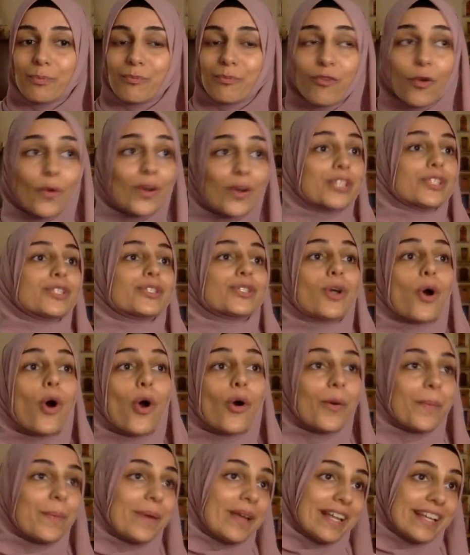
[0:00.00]
voice
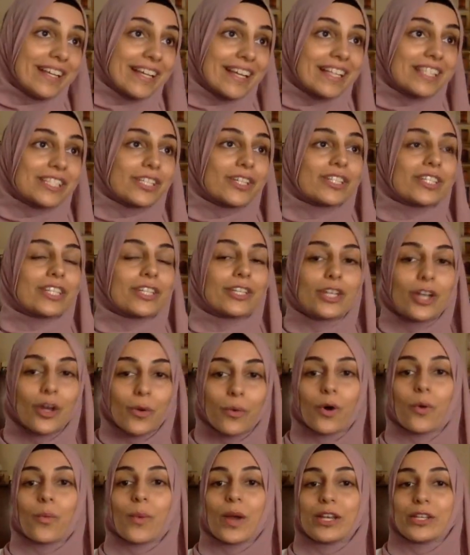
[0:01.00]
your opinions, because you know
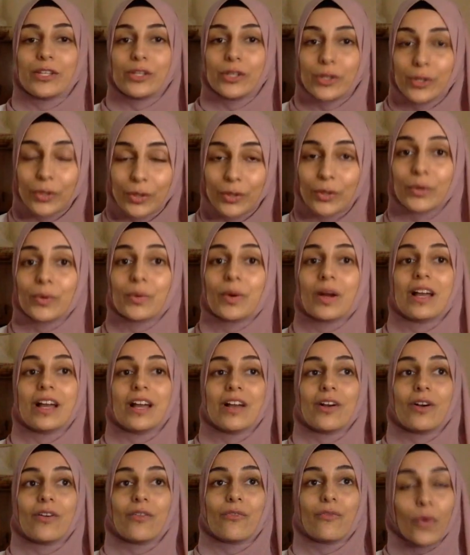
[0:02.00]
what, when you
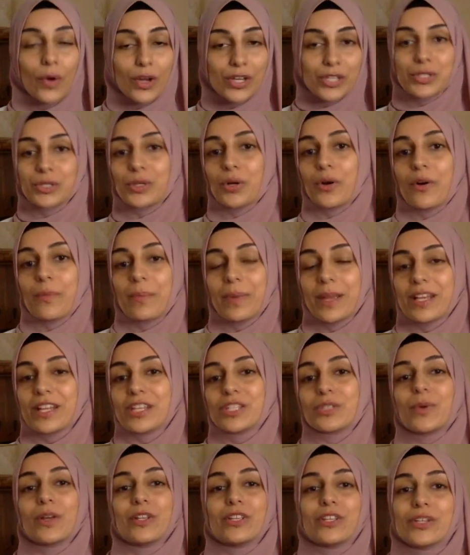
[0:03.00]
voice your
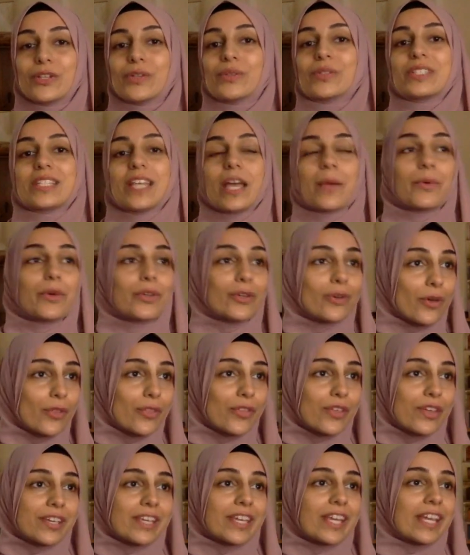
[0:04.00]
opinions, when you say what you're
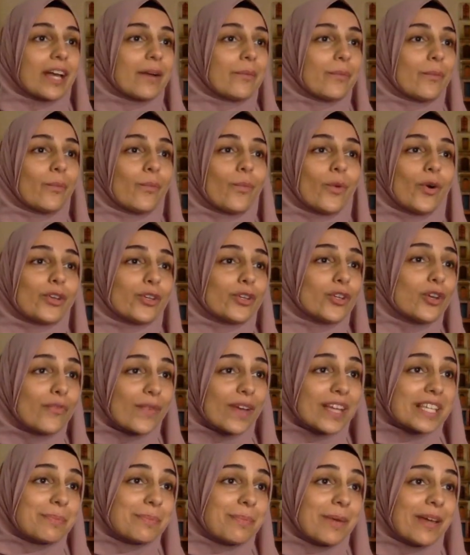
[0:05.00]
thinking and what you've
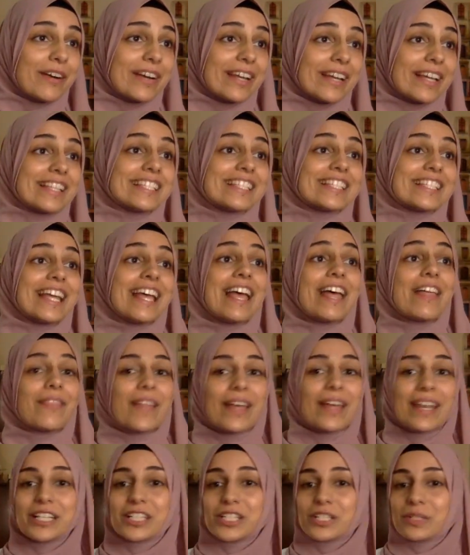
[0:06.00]
experienced,
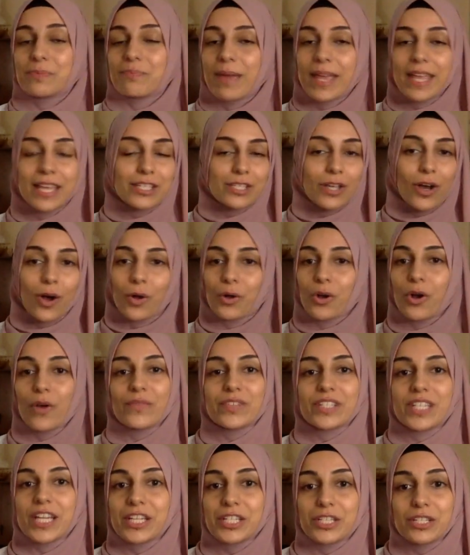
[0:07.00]
then it just makes the whole
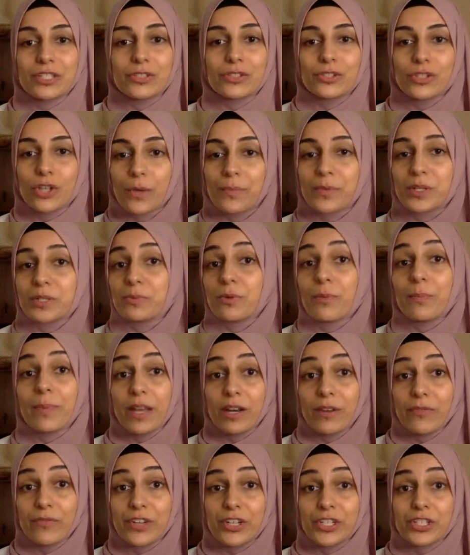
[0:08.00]
conversation so much more
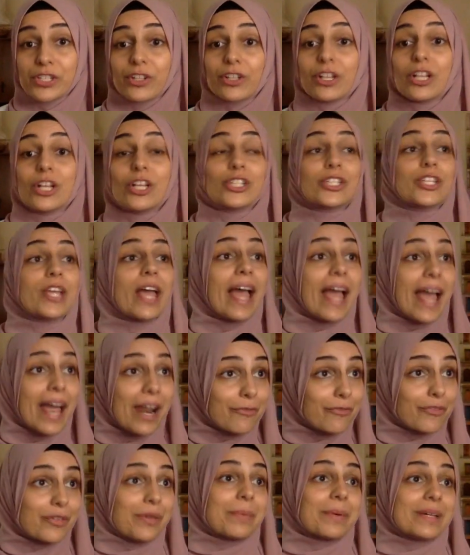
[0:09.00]
beneficial to
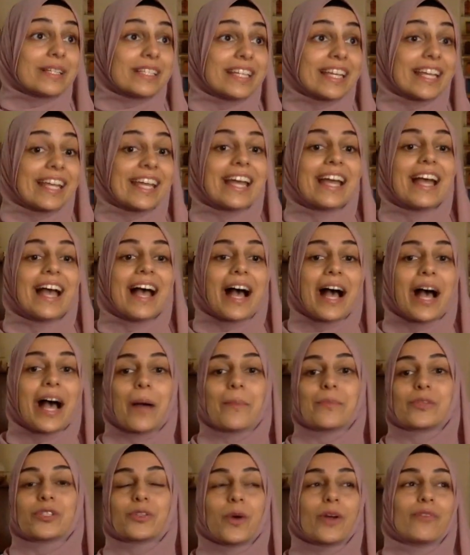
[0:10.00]
everybody.
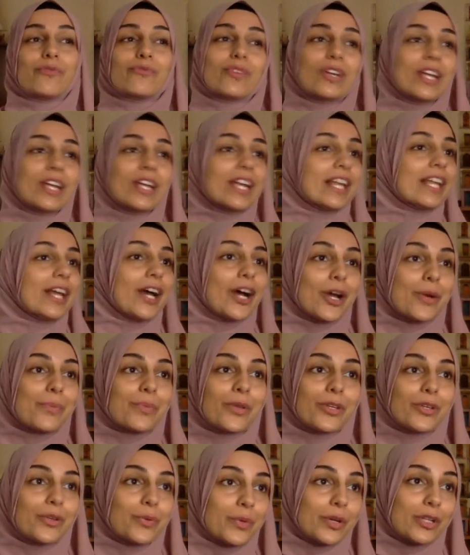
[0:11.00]
So I really hope that
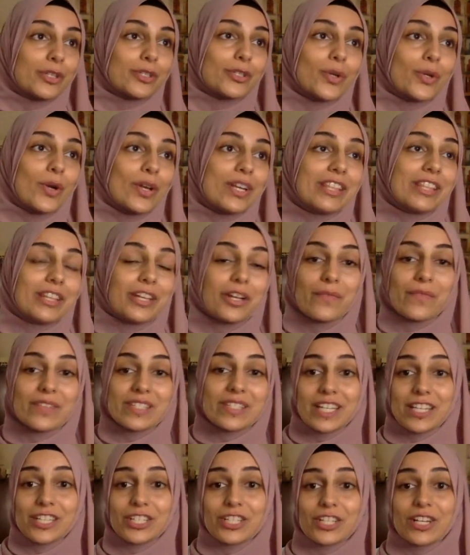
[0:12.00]
you will join in the
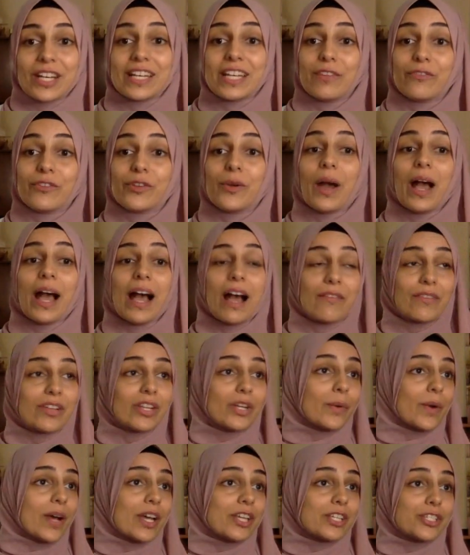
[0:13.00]
conversation. And if you have any
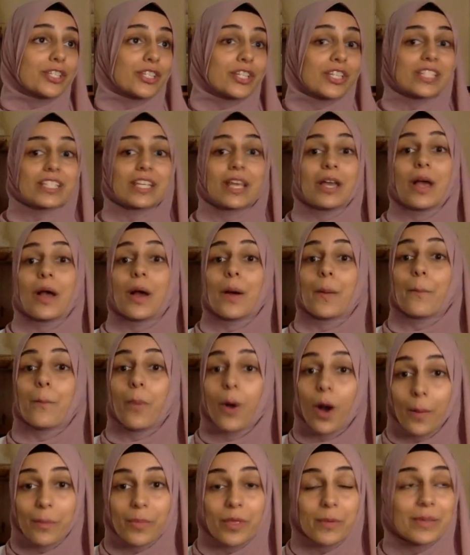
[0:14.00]
questions,
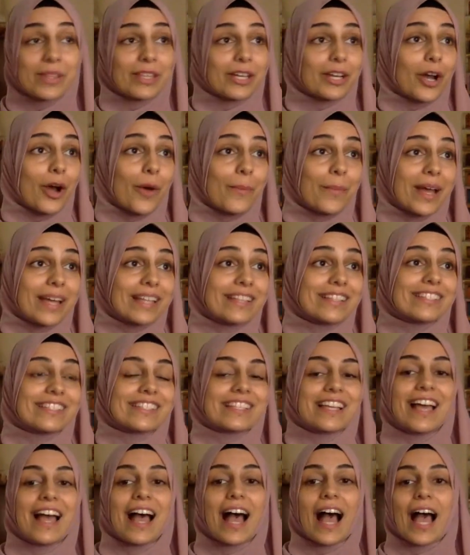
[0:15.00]
pop them in the comments,
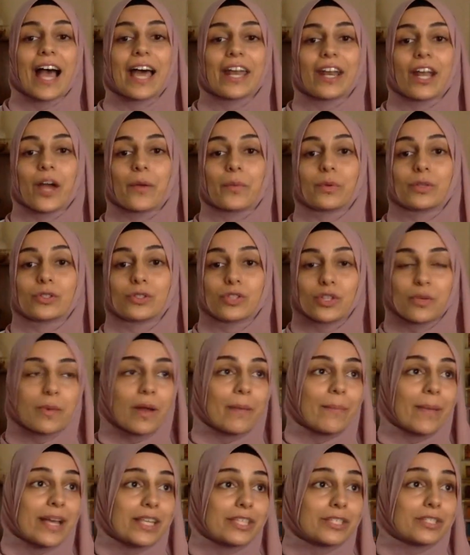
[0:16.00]
and I will do my
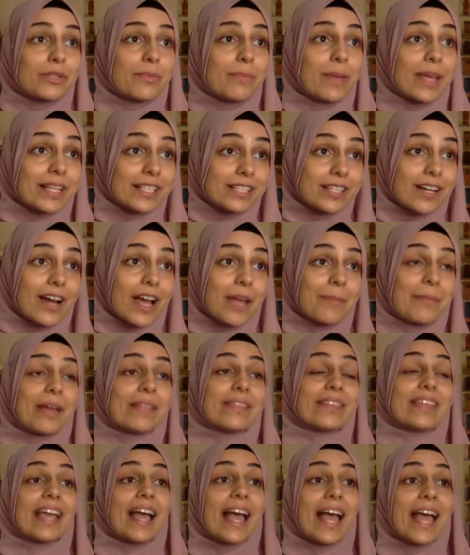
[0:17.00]
best to make time at
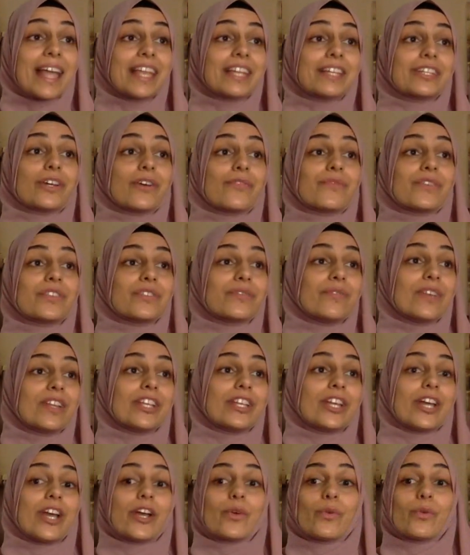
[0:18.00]
the end of this
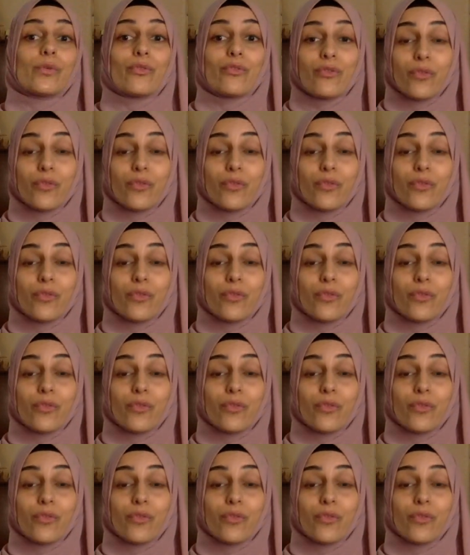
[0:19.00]
video